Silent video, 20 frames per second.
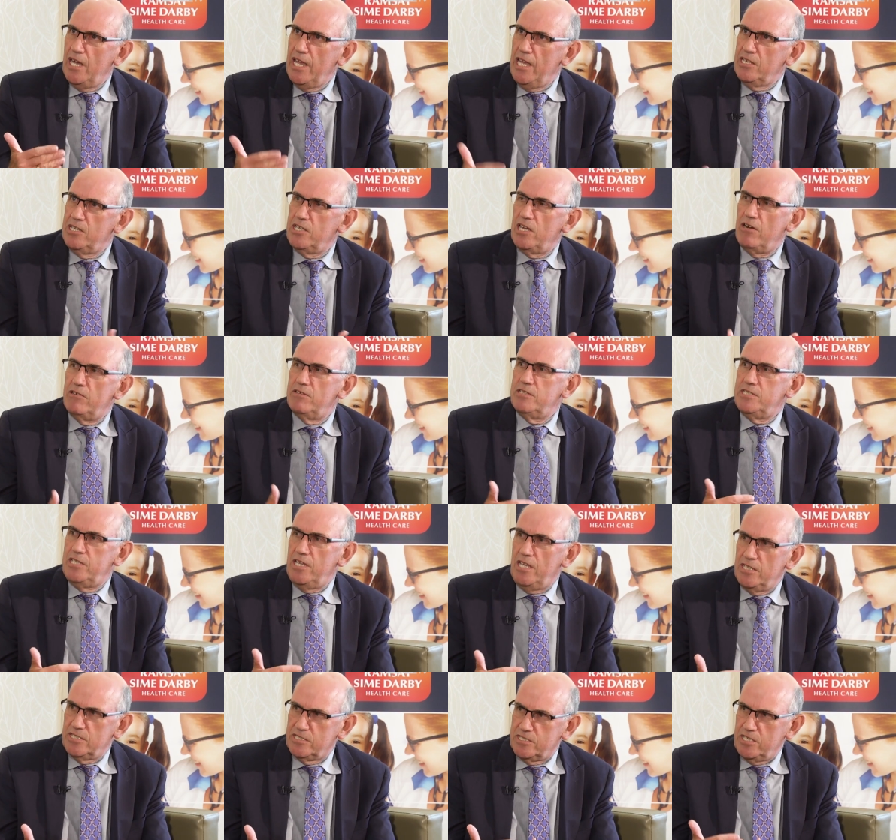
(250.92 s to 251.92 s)

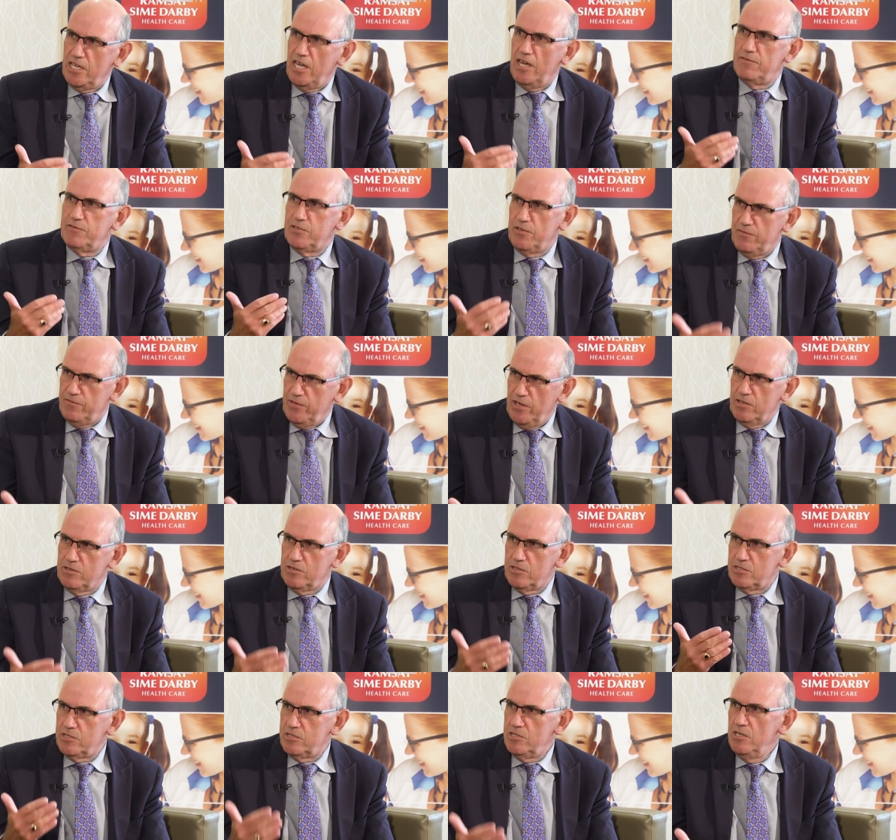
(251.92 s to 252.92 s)
encouraging our staff to
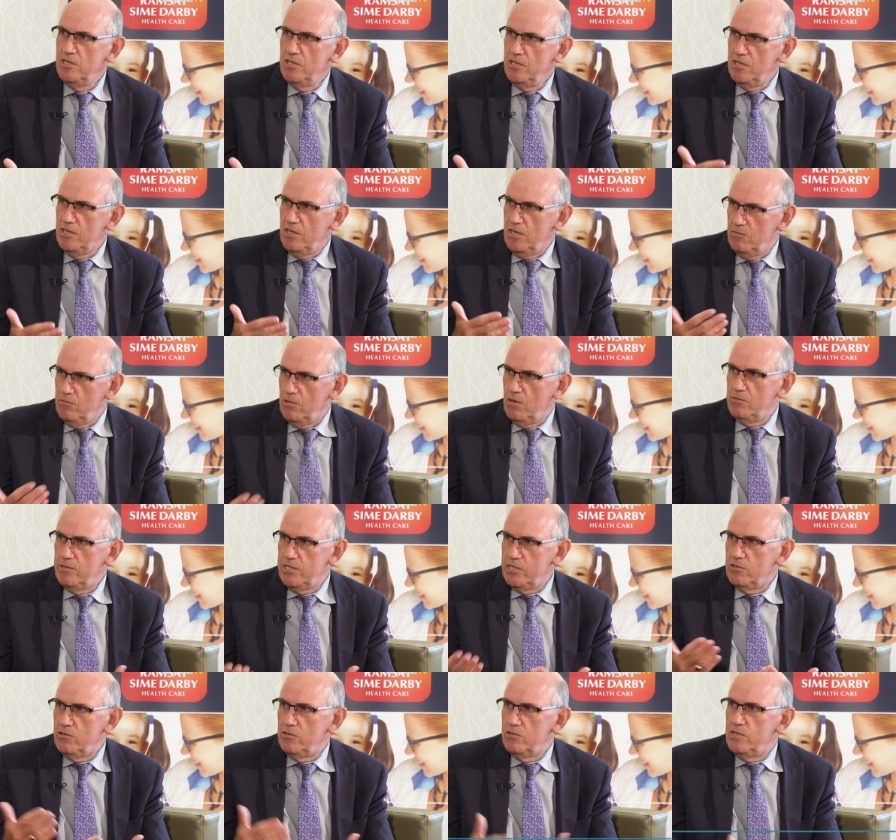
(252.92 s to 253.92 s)
focus on what
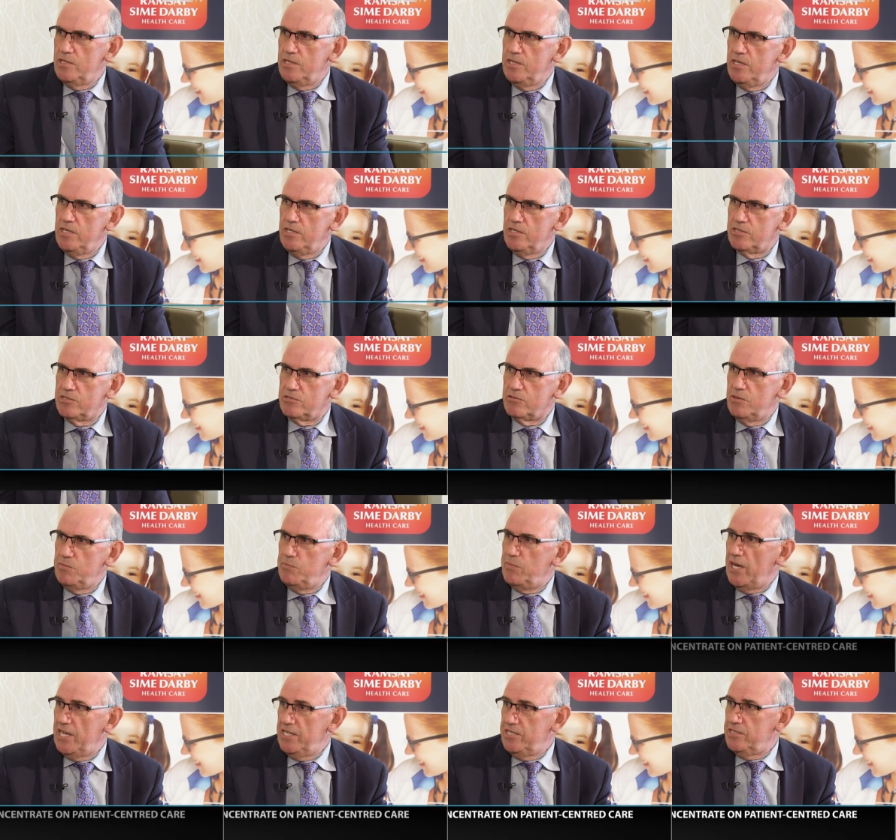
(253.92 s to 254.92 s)
we call in the industry
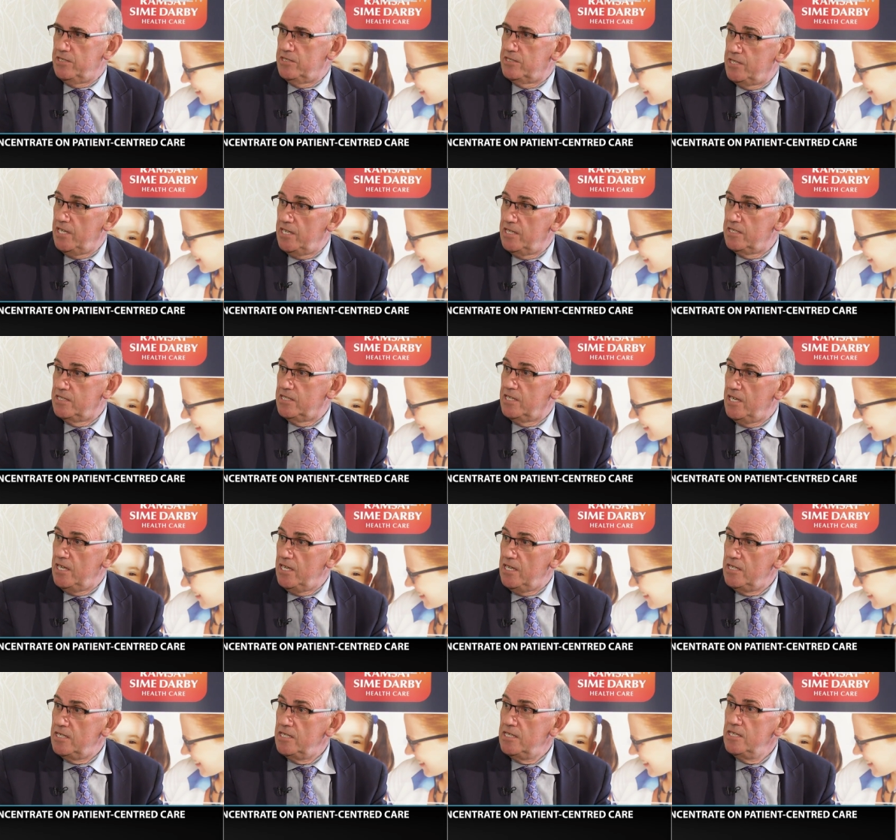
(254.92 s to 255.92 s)
patient-centred
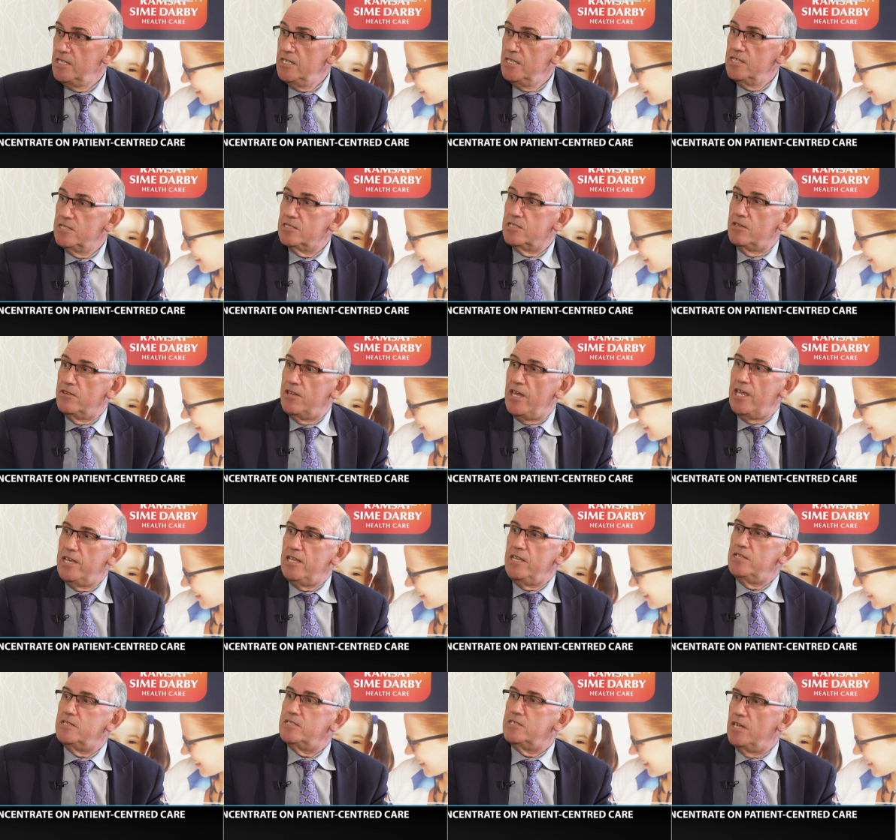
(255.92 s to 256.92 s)
care. So that
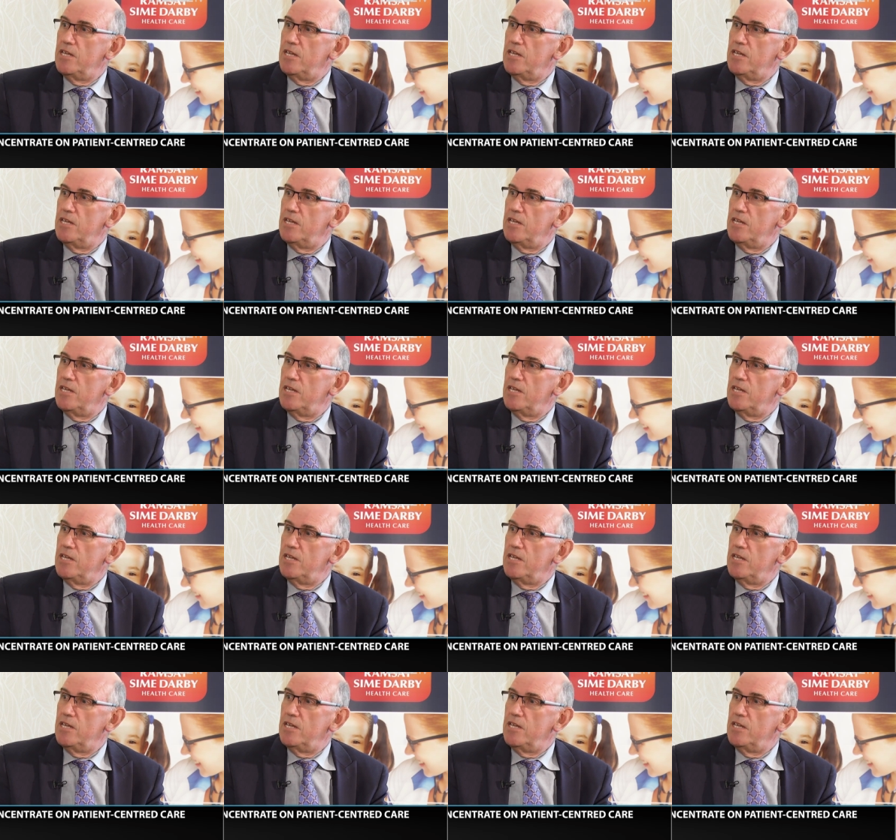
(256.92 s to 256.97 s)
is